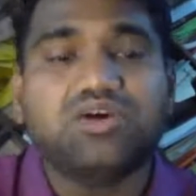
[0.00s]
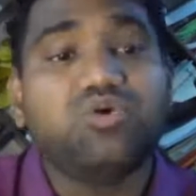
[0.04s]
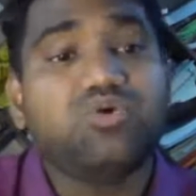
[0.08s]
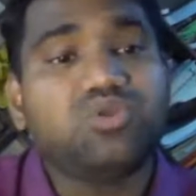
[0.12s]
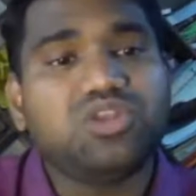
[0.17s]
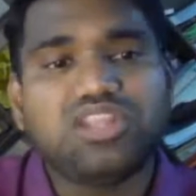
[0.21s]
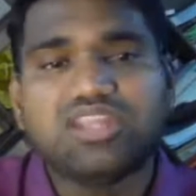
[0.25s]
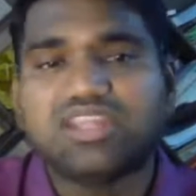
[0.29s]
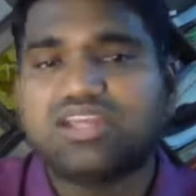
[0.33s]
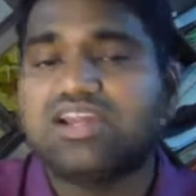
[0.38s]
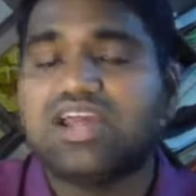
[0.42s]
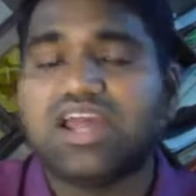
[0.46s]

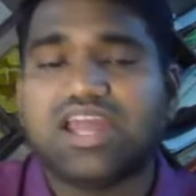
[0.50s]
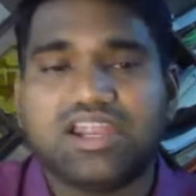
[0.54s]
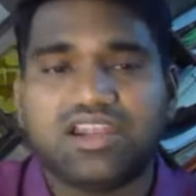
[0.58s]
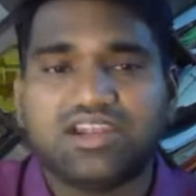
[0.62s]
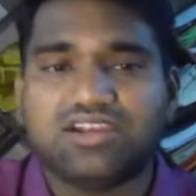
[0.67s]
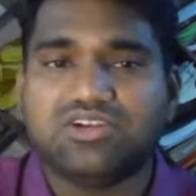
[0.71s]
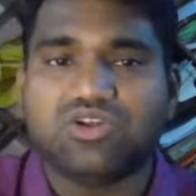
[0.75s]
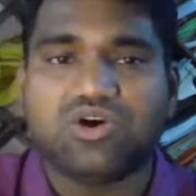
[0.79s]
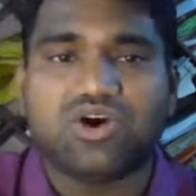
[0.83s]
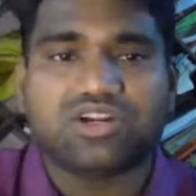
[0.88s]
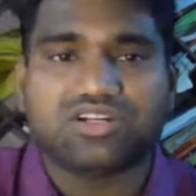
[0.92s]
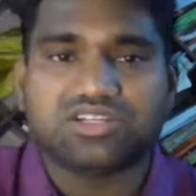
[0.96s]
Only
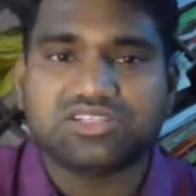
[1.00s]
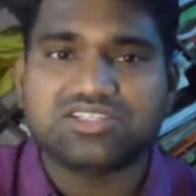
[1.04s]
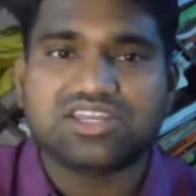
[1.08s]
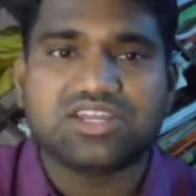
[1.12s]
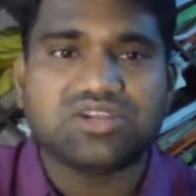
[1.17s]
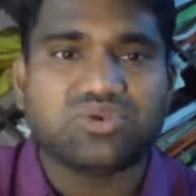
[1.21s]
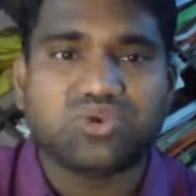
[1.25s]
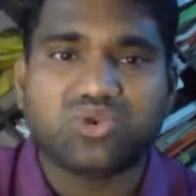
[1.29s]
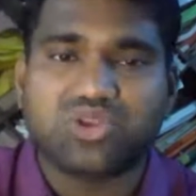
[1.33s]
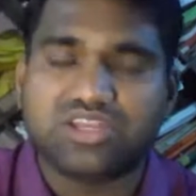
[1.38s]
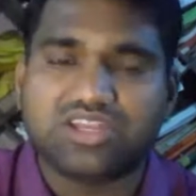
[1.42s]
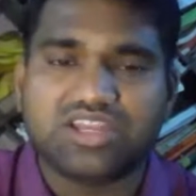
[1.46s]
the doctors
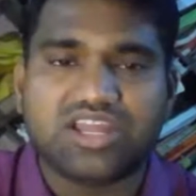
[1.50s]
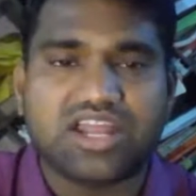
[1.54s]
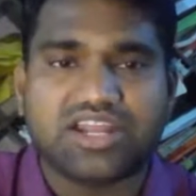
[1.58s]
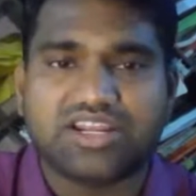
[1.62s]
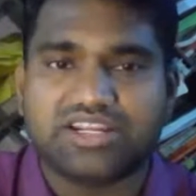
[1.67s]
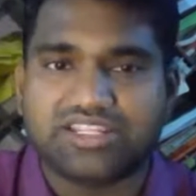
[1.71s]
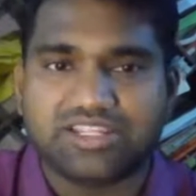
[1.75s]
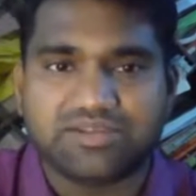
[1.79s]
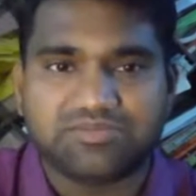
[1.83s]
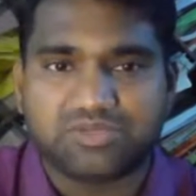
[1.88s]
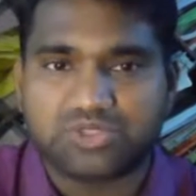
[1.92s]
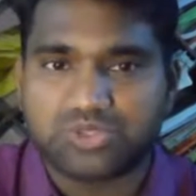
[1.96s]
can only
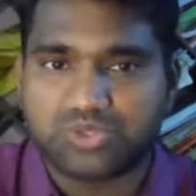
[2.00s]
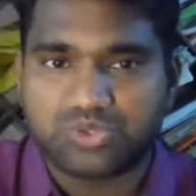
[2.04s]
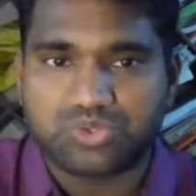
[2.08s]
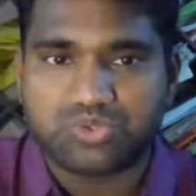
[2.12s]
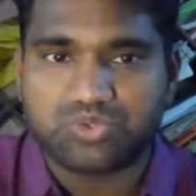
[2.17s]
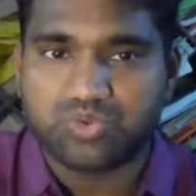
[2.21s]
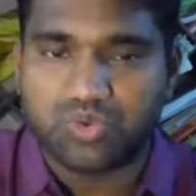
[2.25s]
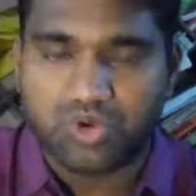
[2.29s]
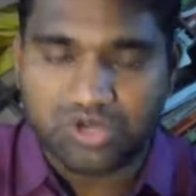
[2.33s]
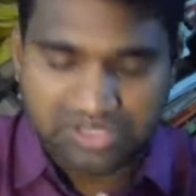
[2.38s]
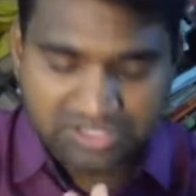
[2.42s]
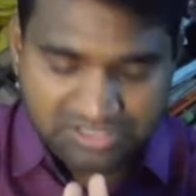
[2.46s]
guide them to
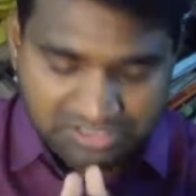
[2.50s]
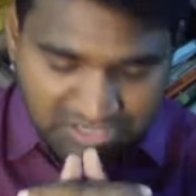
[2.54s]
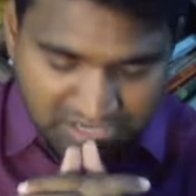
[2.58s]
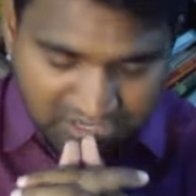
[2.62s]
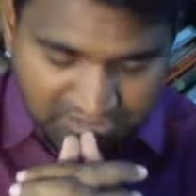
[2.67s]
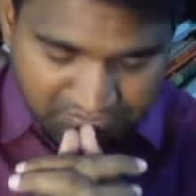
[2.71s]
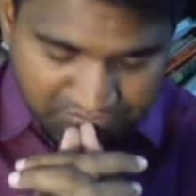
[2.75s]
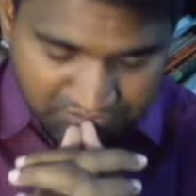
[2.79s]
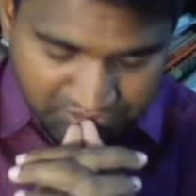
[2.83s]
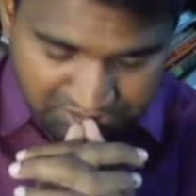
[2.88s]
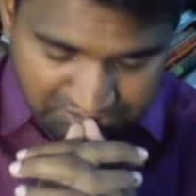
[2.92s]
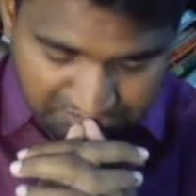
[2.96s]
do what is
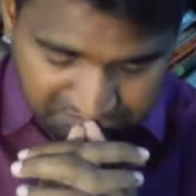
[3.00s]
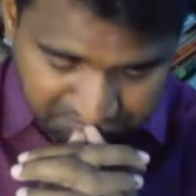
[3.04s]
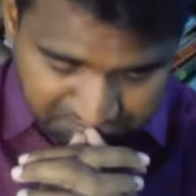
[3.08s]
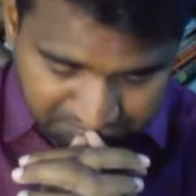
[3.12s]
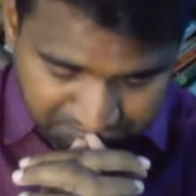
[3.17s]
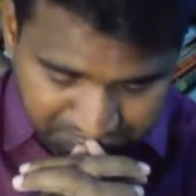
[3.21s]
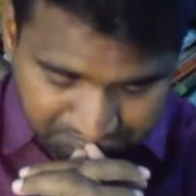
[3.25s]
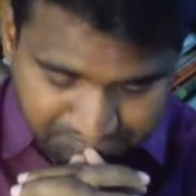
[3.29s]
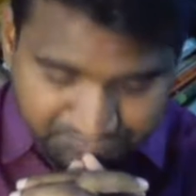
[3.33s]
right for them.